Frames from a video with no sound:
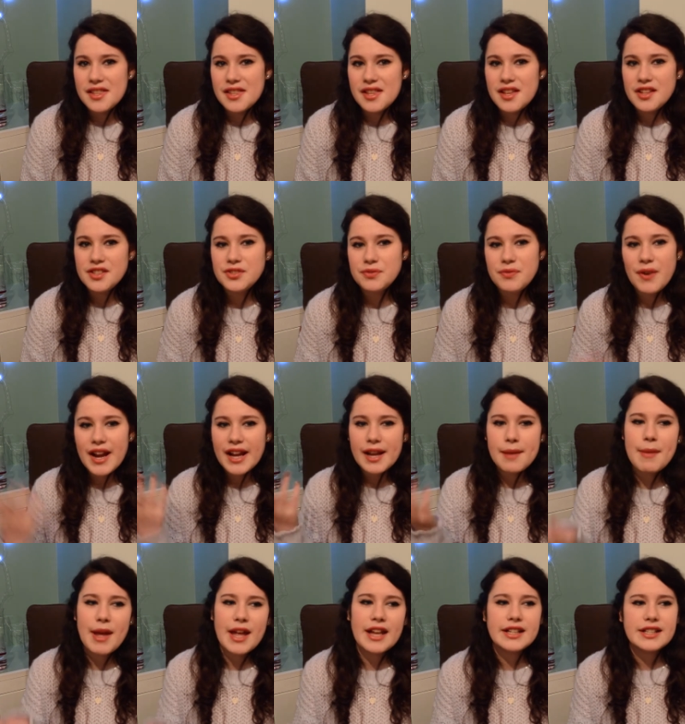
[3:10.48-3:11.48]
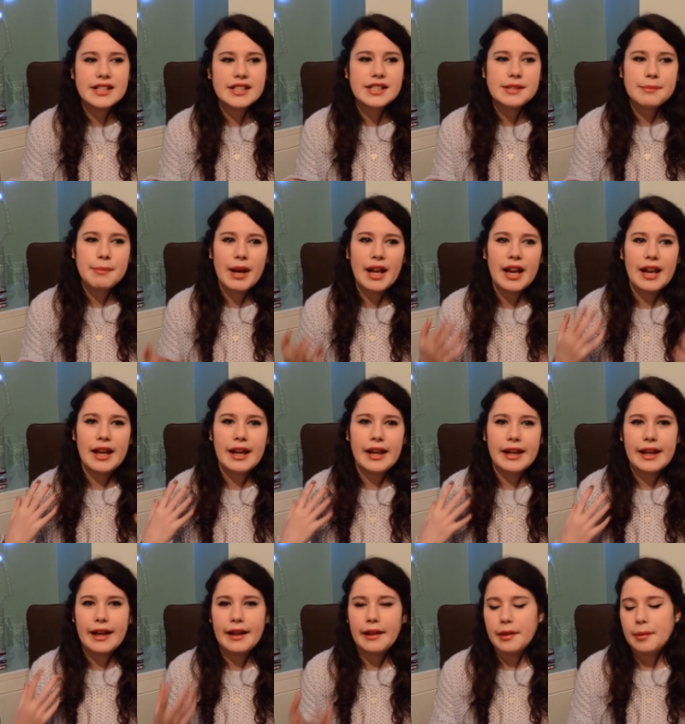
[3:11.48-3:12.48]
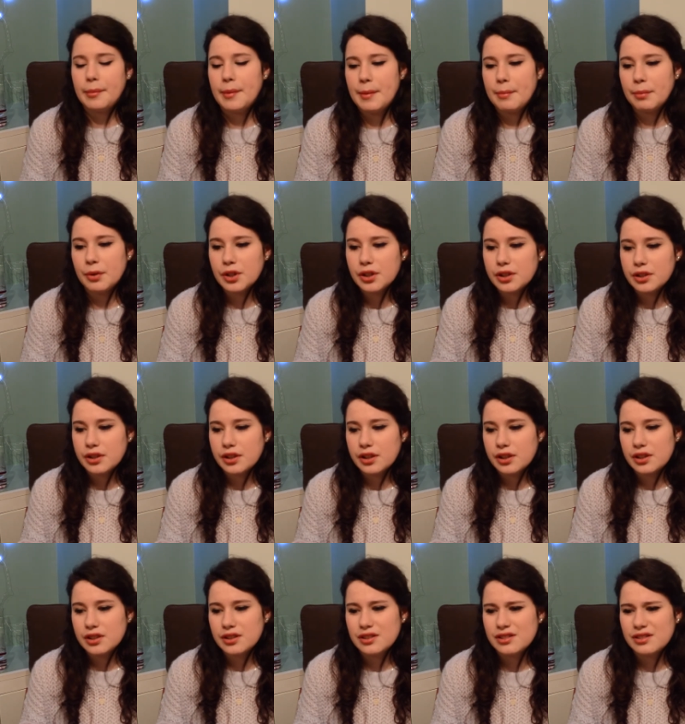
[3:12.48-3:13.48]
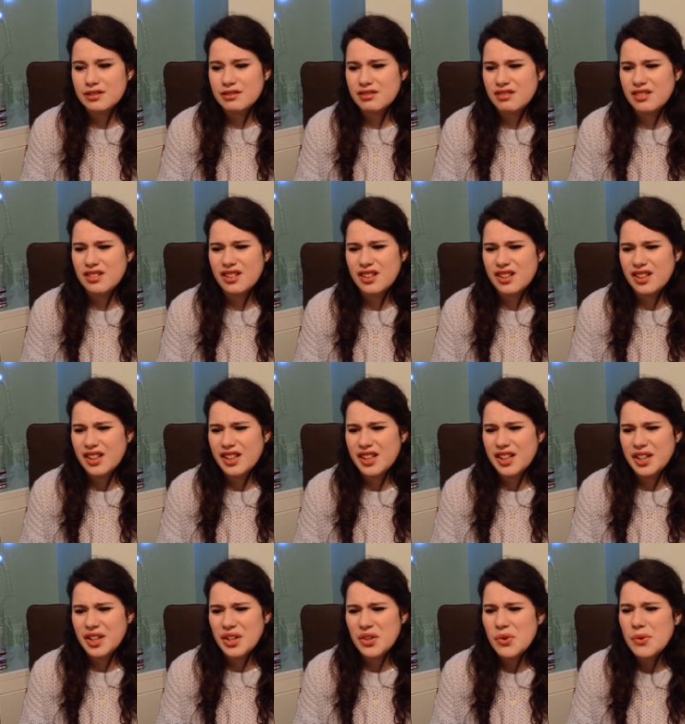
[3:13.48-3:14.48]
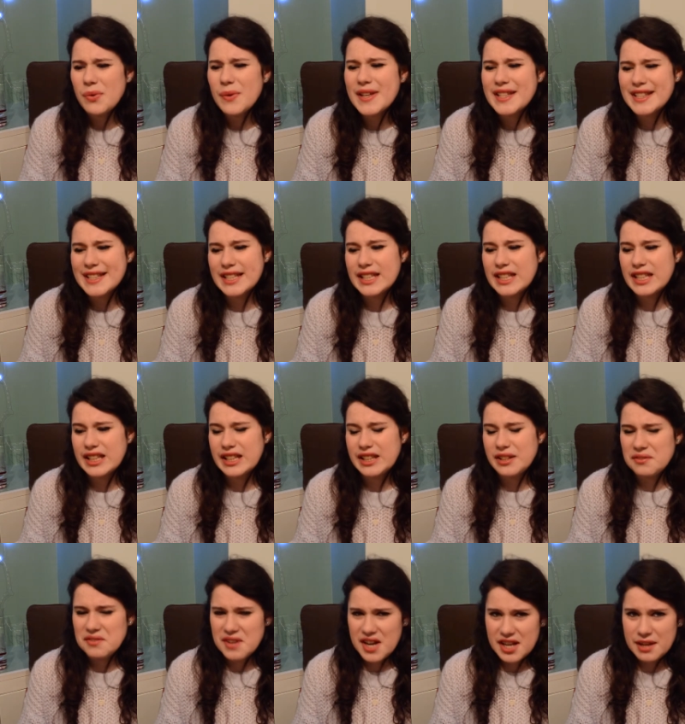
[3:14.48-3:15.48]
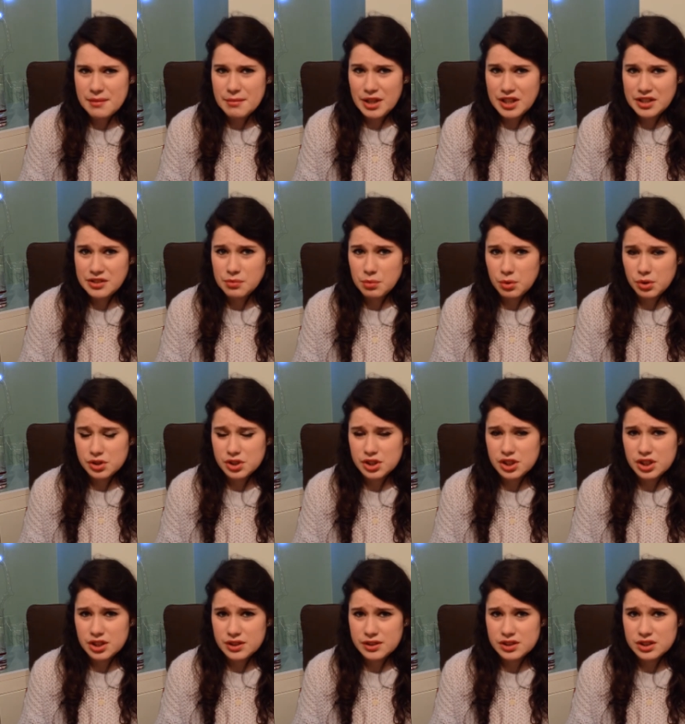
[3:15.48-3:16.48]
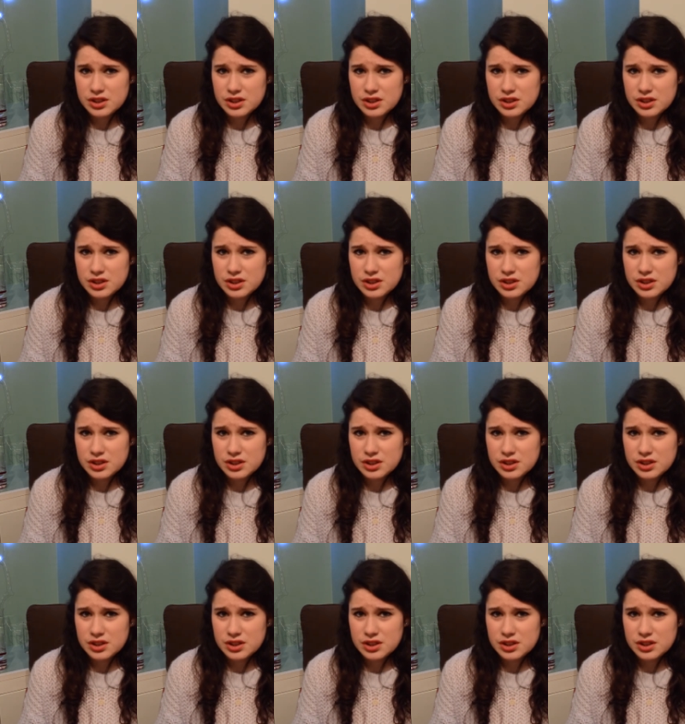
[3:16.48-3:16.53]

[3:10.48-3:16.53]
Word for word: it's recommended by like health people or who is it that recommends water?